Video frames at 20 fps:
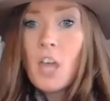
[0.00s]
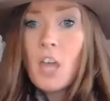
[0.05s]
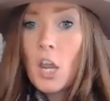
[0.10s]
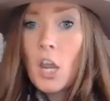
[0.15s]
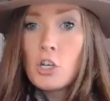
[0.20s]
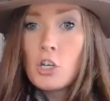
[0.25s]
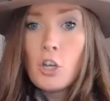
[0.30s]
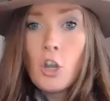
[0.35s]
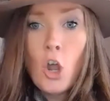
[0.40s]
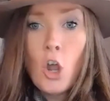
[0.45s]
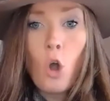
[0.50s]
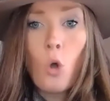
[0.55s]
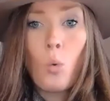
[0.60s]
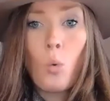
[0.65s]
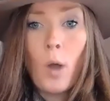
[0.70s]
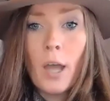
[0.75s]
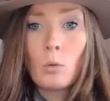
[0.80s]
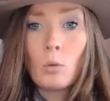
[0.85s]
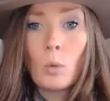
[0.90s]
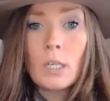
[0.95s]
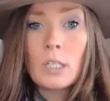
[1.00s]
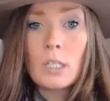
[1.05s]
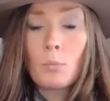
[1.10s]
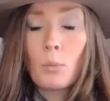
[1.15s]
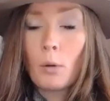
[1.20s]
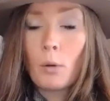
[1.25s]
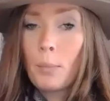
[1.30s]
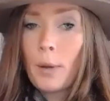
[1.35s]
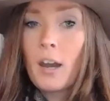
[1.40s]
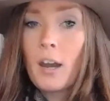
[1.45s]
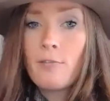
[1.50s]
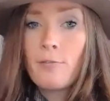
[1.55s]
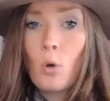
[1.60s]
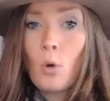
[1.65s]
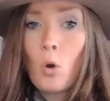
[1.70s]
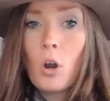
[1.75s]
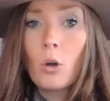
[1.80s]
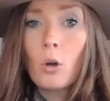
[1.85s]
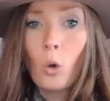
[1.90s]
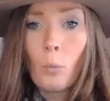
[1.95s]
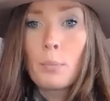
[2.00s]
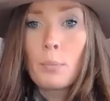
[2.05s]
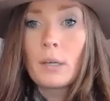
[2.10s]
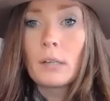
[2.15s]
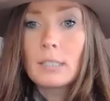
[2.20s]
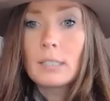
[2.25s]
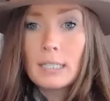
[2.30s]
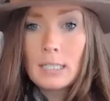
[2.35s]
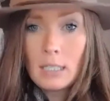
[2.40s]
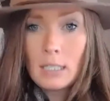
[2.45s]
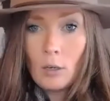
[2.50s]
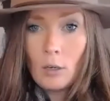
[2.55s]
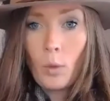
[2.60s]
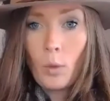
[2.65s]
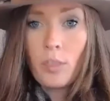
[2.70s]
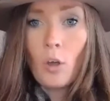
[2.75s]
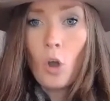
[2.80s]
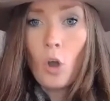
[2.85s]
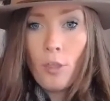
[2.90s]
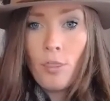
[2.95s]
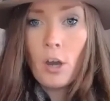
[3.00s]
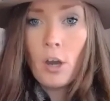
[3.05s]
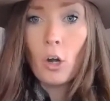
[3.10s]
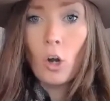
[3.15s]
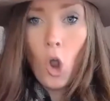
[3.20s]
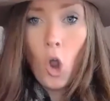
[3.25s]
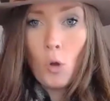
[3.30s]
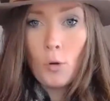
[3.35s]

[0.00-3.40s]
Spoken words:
that no one was prepared for or built to deal with on their own.